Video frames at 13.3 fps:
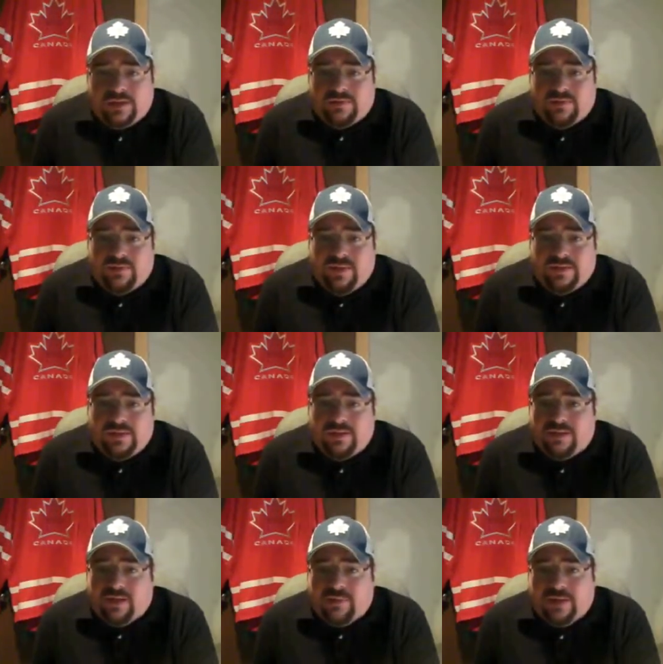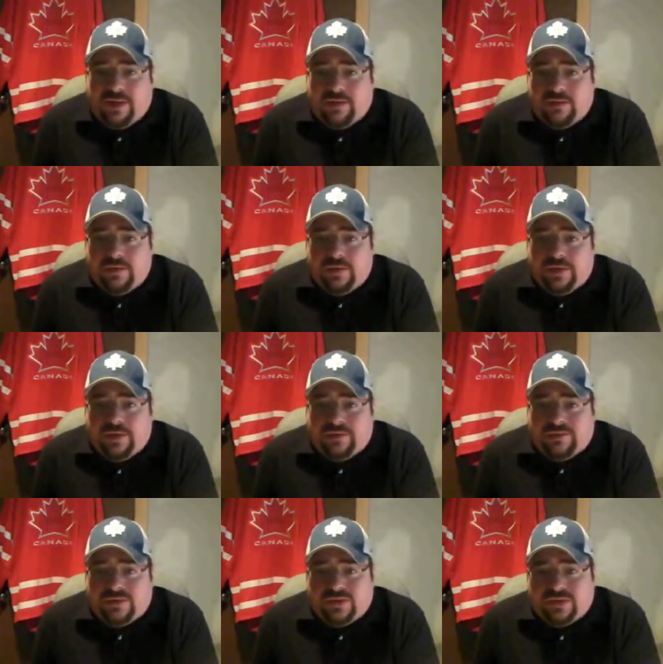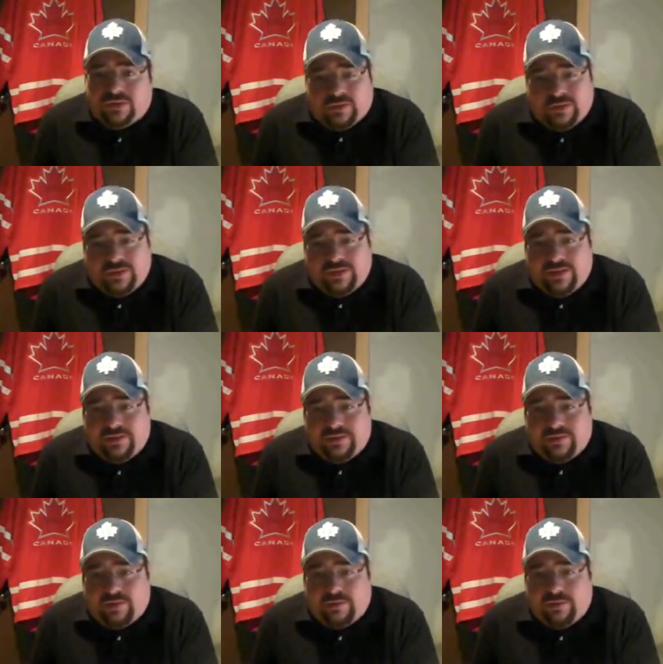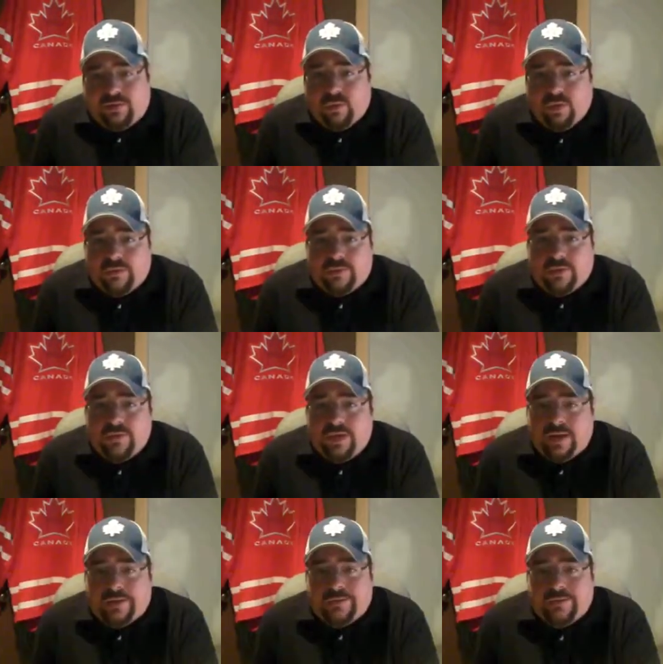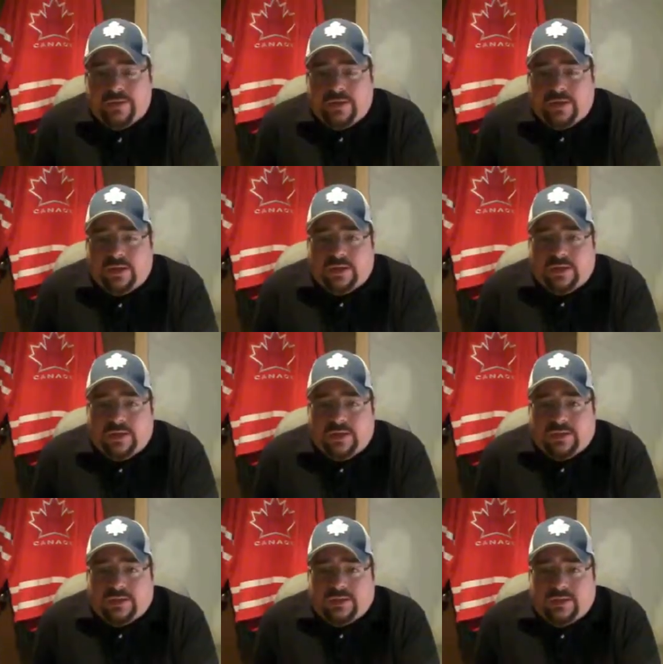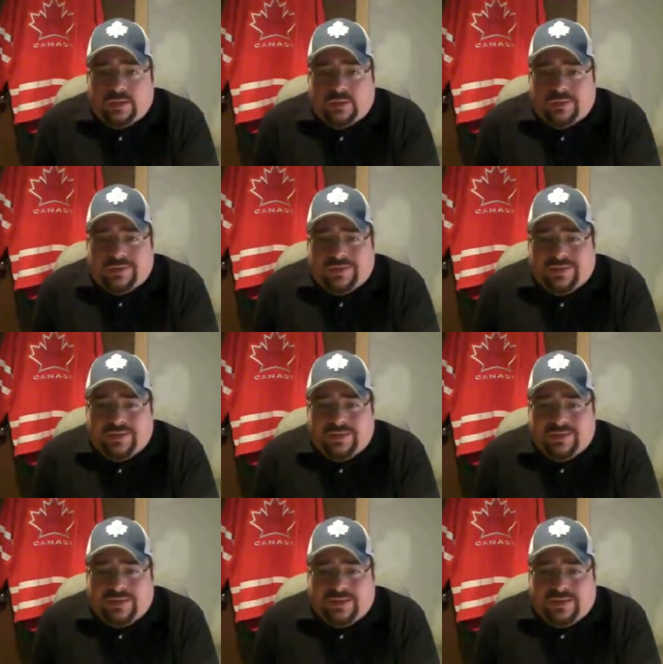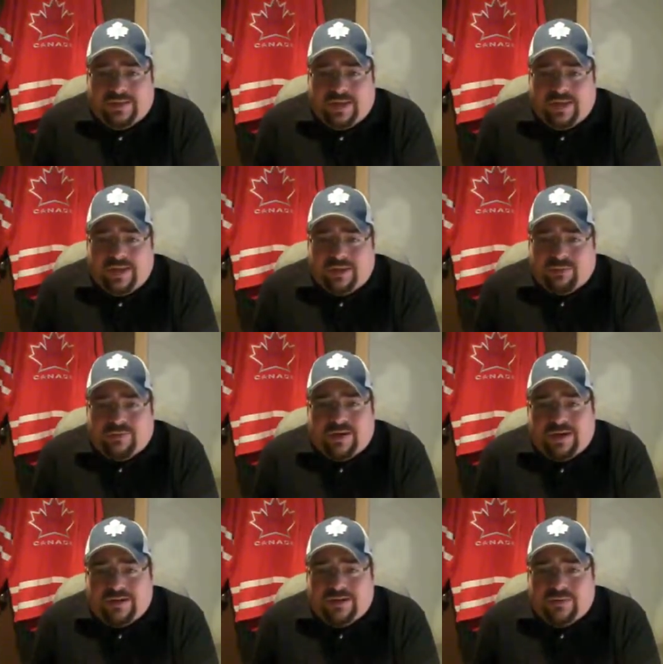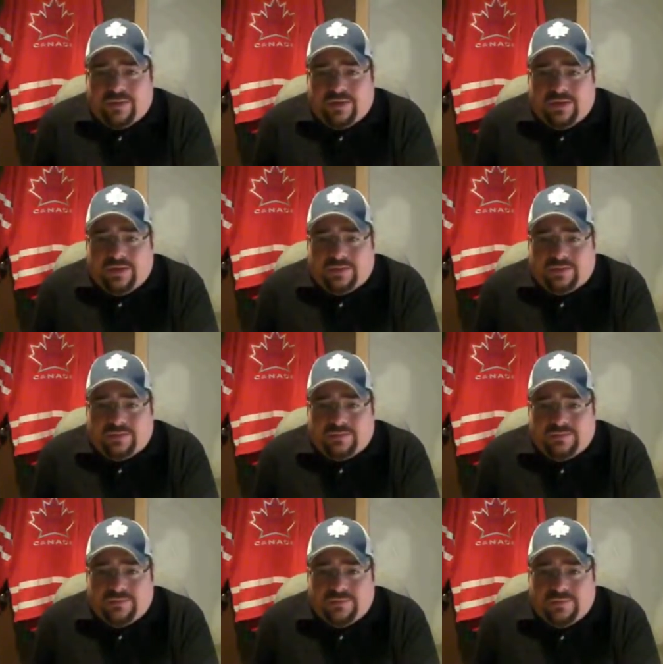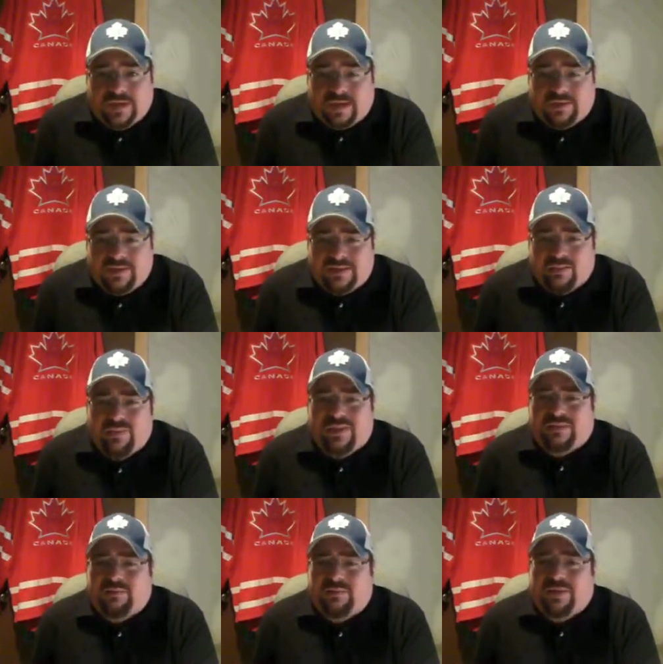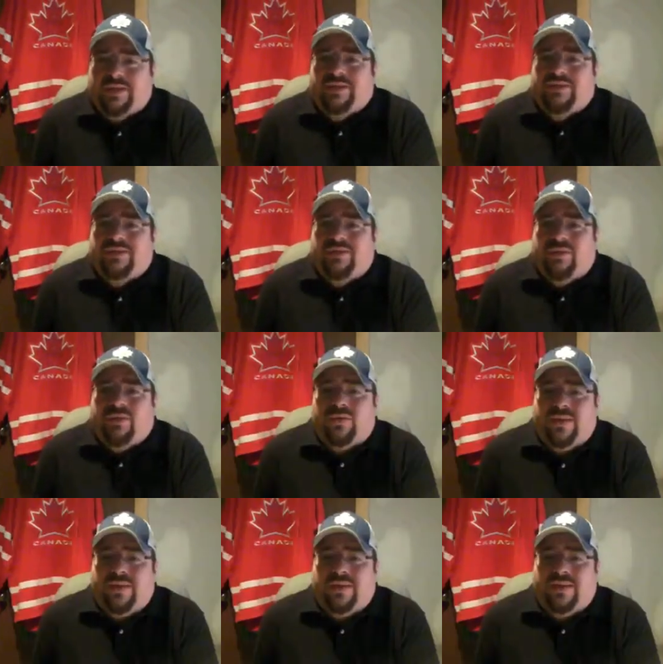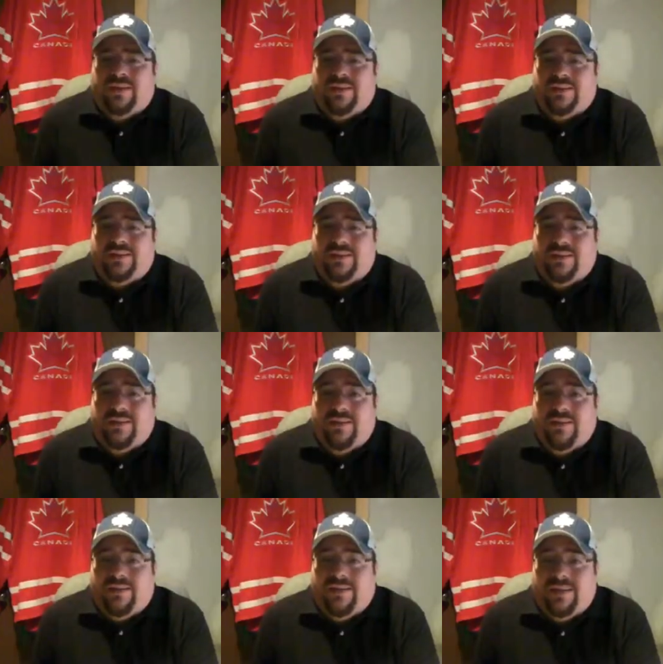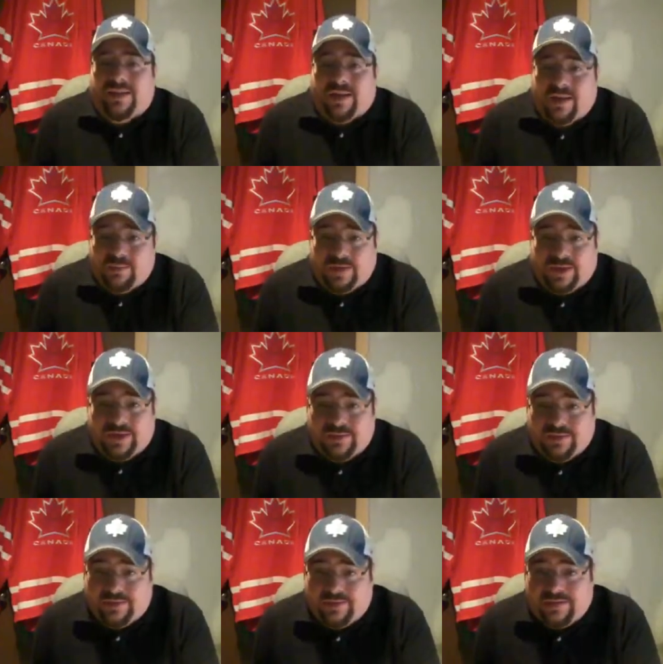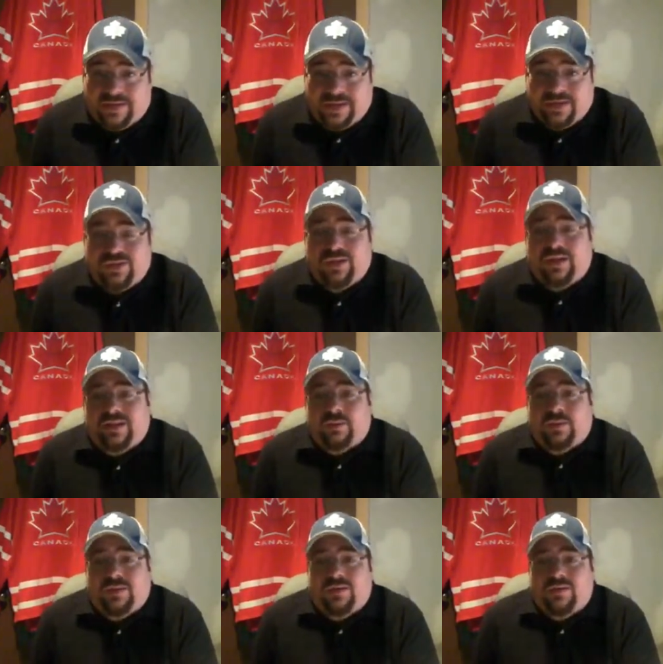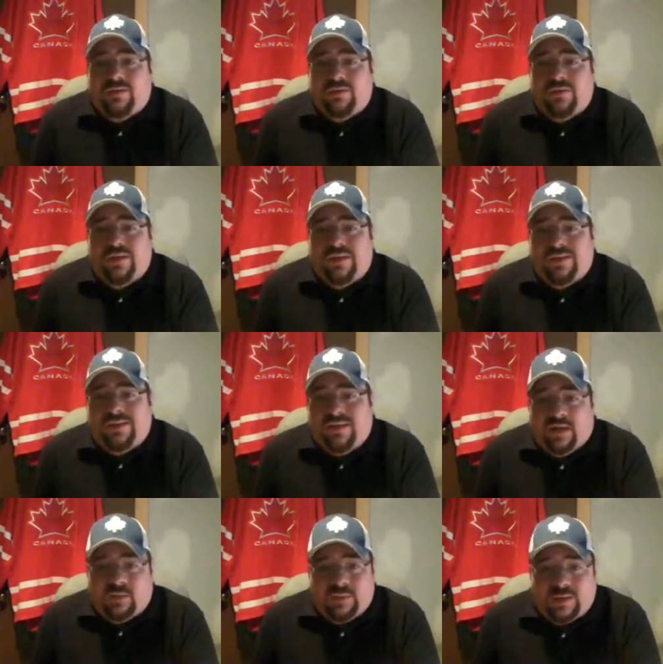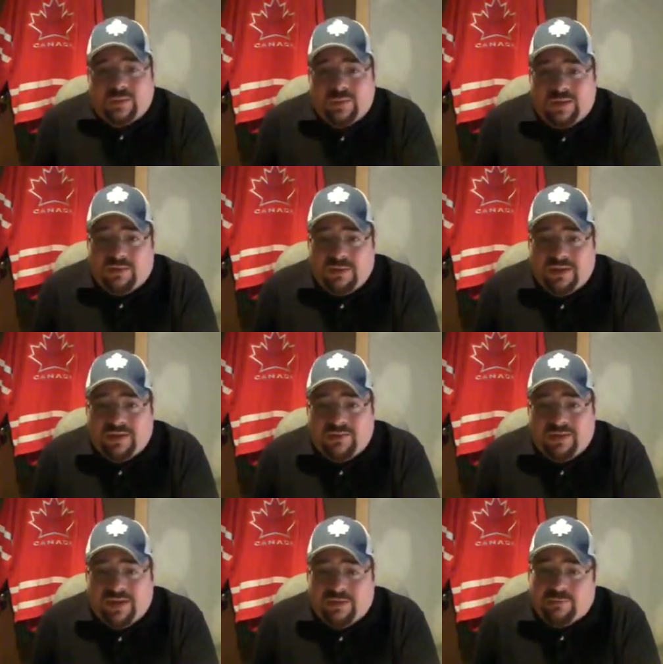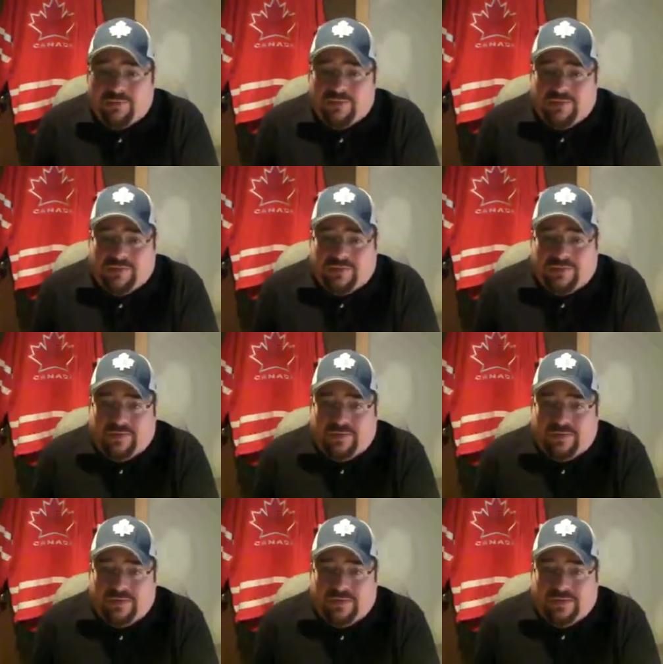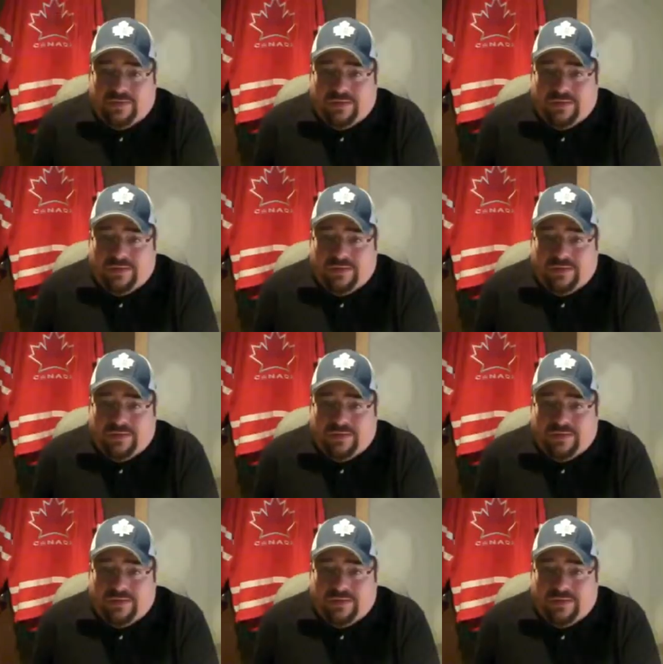on different things that are coming out and different stories that are going around the net. So, I'm going to get right into it here. Now, this week's biggest story is the iPad. As you guys well know, the iPad will be coming out April the 3rd.